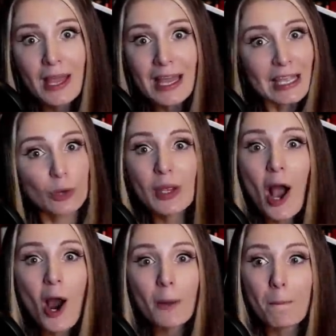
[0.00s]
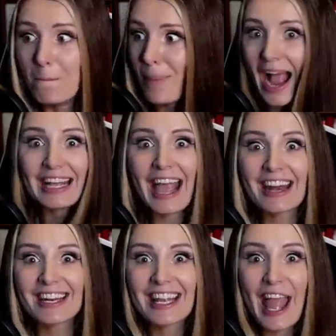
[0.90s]
Here we are, back at
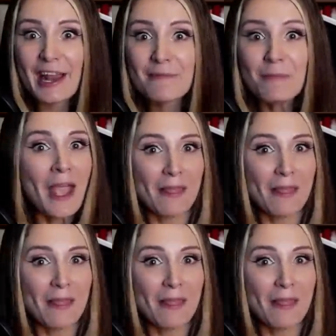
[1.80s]
it again.